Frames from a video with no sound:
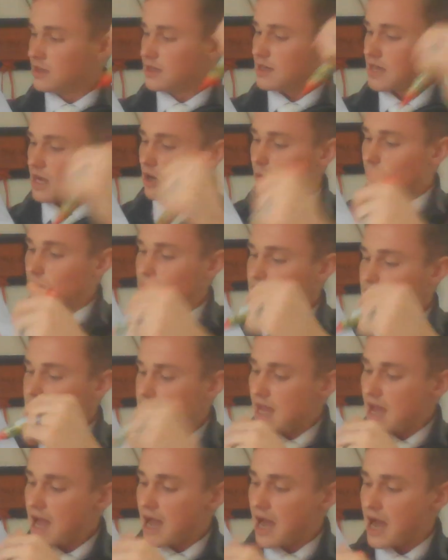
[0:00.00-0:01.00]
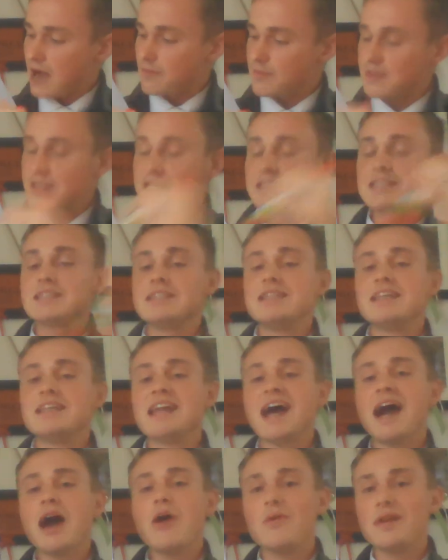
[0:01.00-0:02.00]
Now, once that happens,
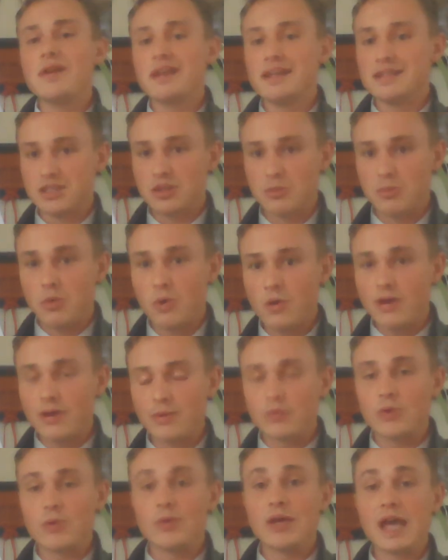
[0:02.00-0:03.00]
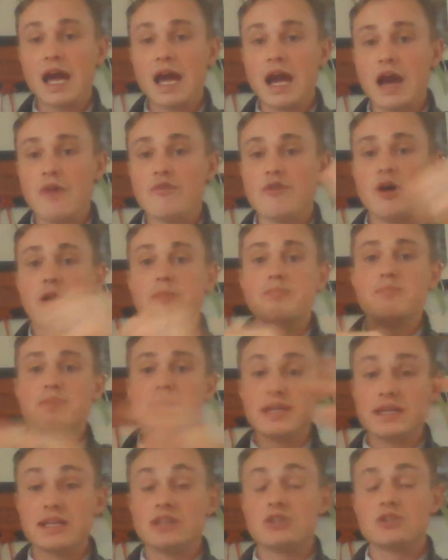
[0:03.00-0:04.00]
now we get to the point where we have a
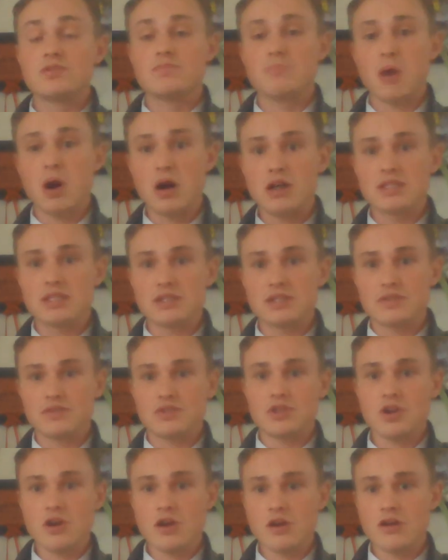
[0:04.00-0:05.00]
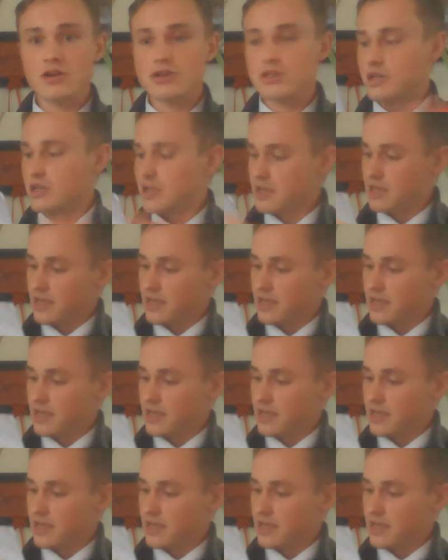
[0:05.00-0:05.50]
big positive charge